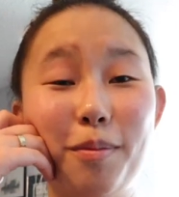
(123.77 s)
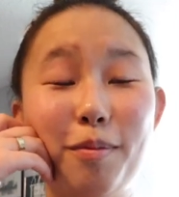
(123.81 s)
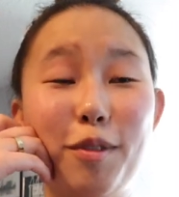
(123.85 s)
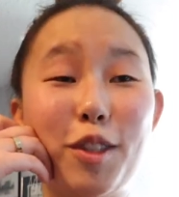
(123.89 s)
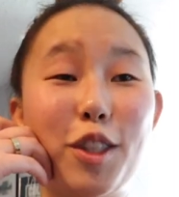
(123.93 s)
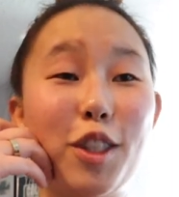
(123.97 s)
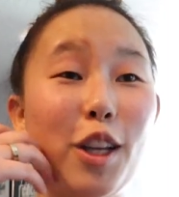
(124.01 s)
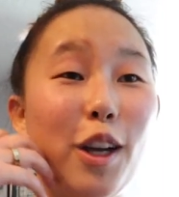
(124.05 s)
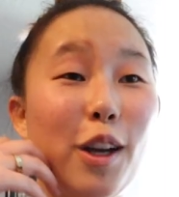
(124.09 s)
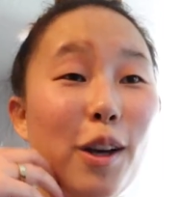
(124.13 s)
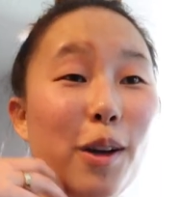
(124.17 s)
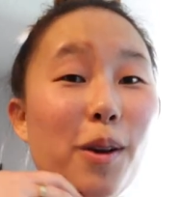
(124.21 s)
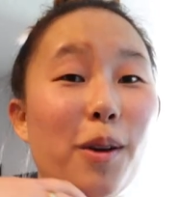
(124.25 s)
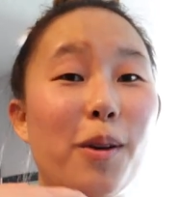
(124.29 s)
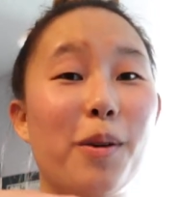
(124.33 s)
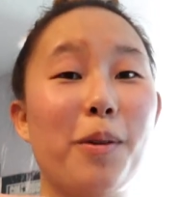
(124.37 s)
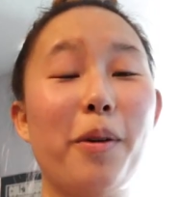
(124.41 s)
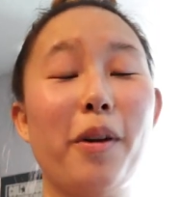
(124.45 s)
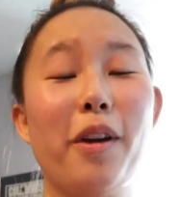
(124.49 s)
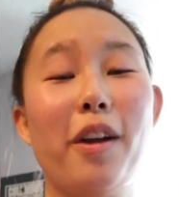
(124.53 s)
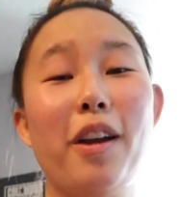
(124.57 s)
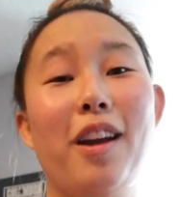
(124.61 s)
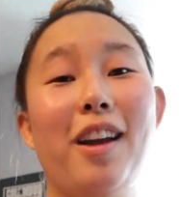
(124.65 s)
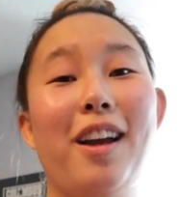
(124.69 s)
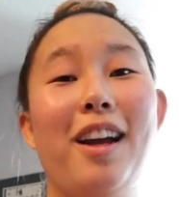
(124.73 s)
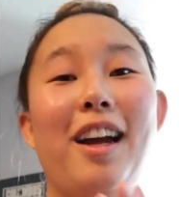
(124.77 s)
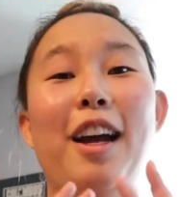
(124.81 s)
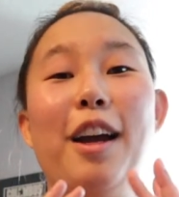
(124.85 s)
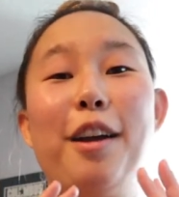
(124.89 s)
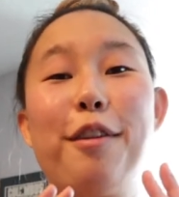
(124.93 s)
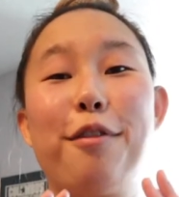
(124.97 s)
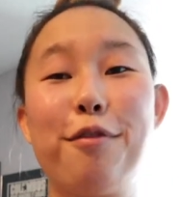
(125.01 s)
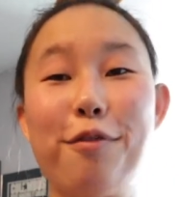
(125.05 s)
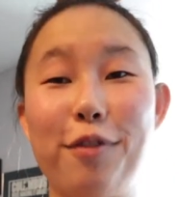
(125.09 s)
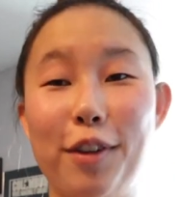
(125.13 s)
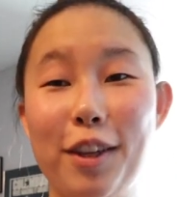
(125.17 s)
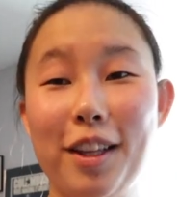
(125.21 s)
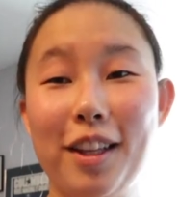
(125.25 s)
So I
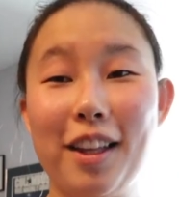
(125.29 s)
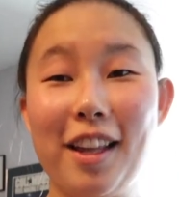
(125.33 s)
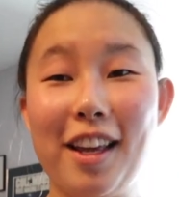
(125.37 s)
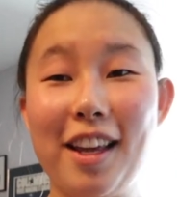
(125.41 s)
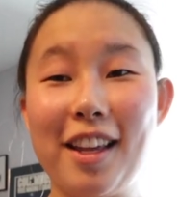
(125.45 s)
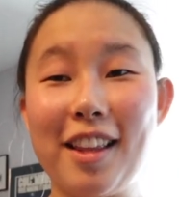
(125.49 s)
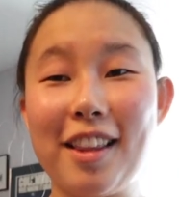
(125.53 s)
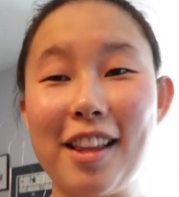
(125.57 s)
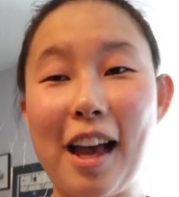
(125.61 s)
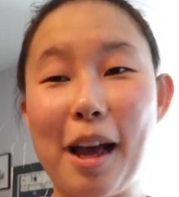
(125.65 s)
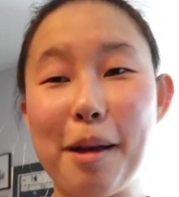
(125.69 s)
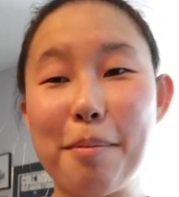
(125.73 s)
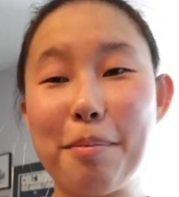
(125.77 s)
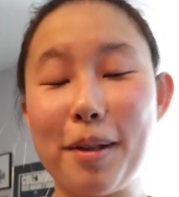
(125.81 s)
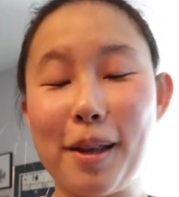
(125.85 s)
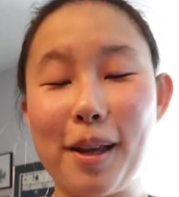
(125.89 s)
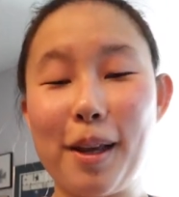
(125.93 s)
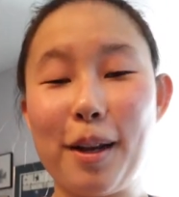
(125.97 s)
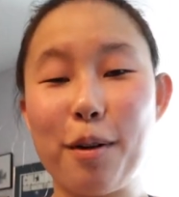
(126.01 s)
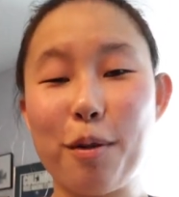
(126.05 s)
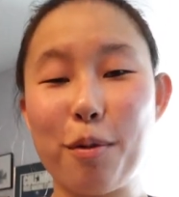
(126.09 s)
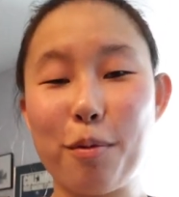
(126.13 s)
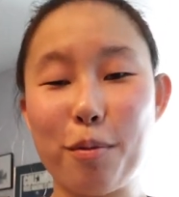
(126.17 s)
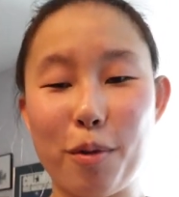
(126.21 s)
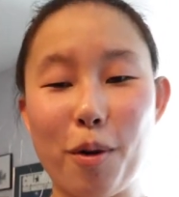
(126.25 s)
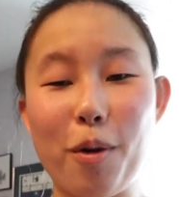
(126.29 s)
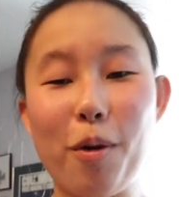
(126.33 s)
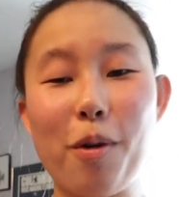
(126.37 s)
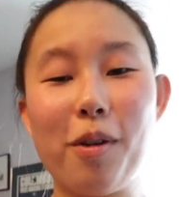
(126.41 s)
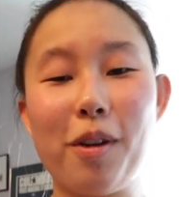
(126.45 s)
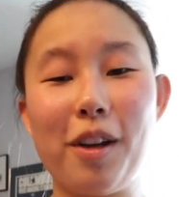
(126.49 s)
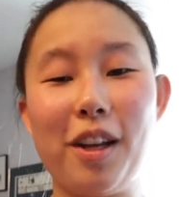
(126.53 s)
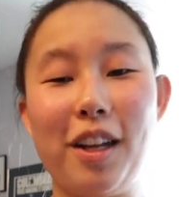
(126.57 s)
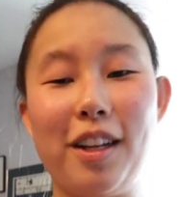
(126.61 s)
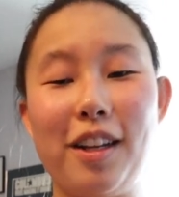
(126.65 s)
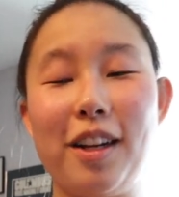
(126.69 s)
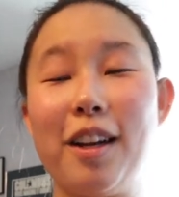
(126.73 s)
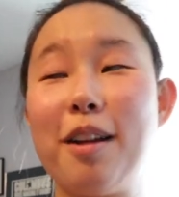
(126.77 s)
feel like that played a role
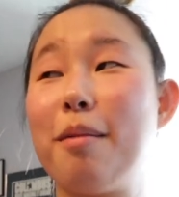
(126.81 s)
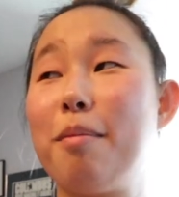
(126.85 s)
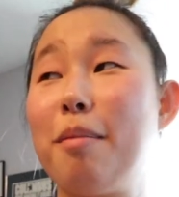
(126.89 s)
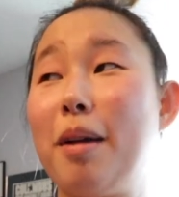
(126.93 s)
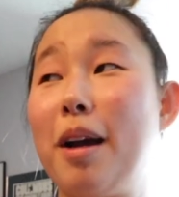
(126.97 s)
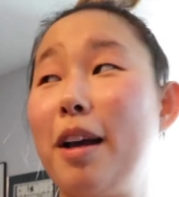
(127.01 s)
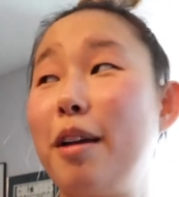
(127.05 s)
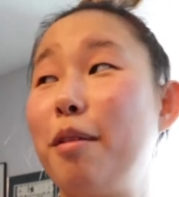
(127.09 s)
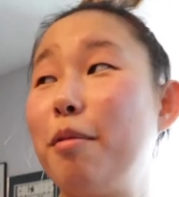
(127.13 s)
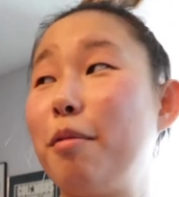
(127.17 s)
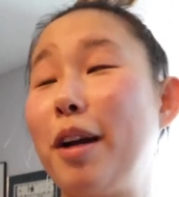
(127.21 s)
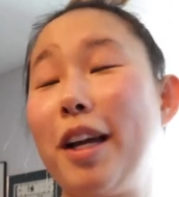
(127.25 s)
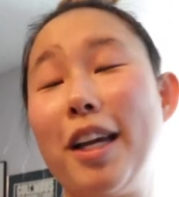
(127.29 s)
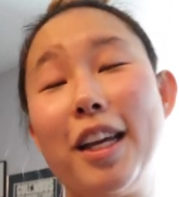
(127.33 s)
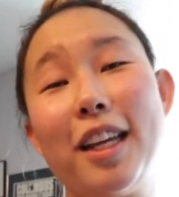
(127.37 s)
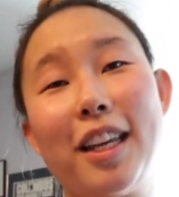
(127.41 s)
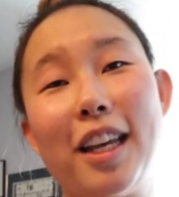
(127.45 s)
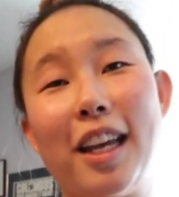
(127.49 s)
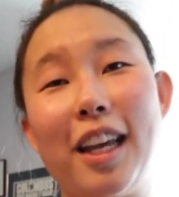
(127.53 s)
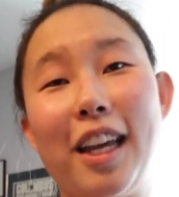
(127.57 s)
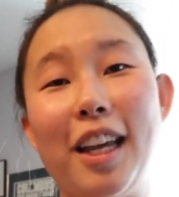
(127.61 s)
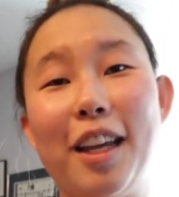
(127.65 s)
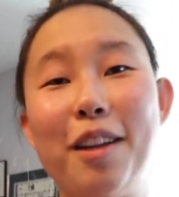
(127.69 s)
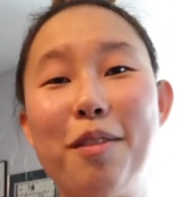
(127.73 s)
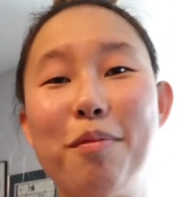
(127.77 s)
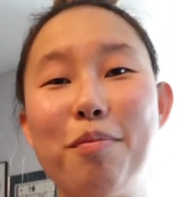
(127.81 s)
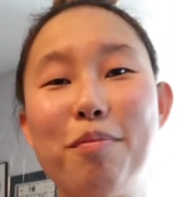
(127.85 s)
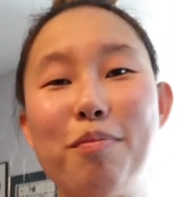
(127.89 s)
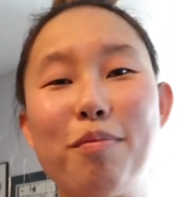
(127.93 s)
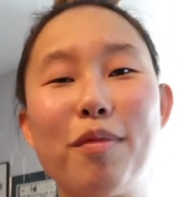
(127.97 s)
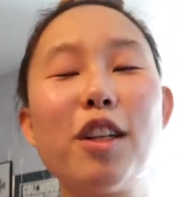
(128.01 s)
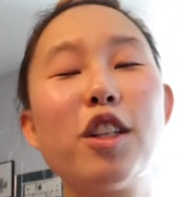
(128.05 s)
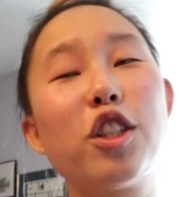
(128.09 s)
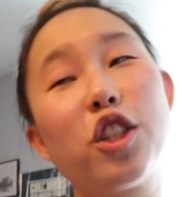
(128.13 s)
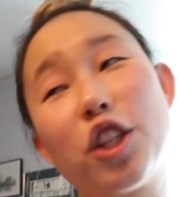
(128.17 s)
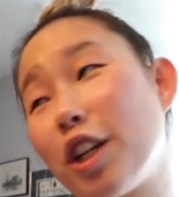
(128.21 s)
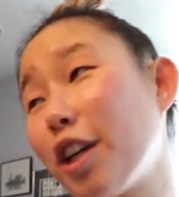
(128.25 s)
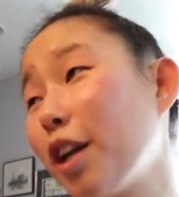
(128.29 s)
in my weight gain.
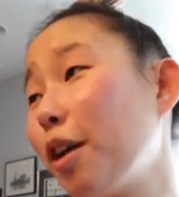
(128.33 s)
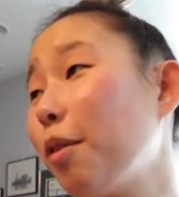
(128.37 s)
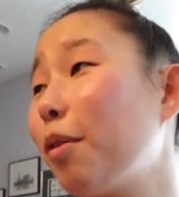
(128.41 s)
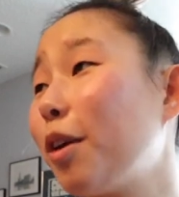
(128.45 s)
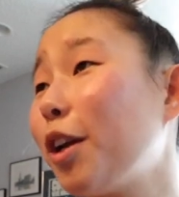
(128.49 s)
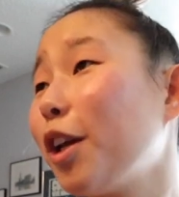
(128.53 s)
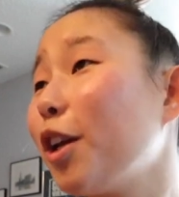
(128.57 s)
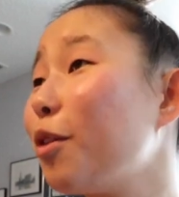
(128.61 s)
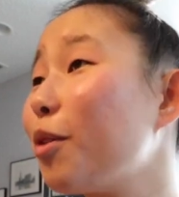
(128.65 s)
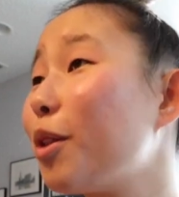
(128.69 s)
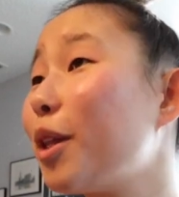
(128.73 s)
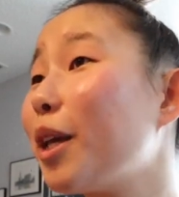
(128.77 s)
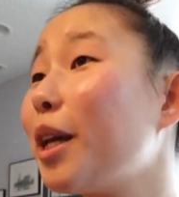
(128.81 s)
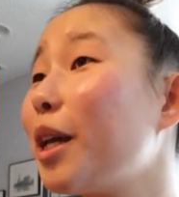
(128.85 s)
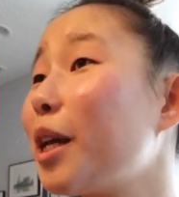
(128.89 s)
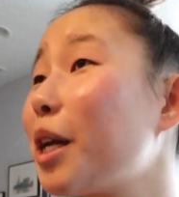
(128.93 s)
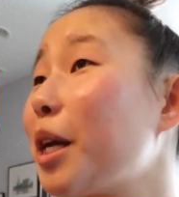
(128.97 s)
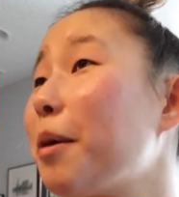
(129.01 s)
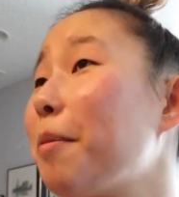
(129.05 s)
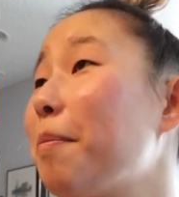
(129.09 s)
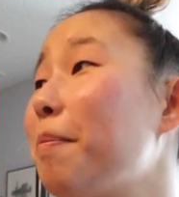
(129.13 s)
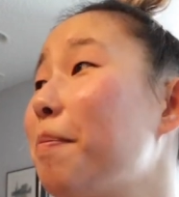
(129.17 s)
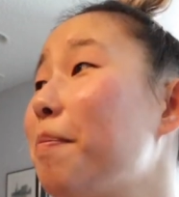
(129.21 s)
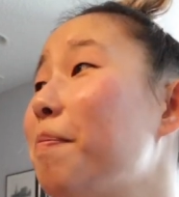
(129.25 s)
Sherry, what do you think?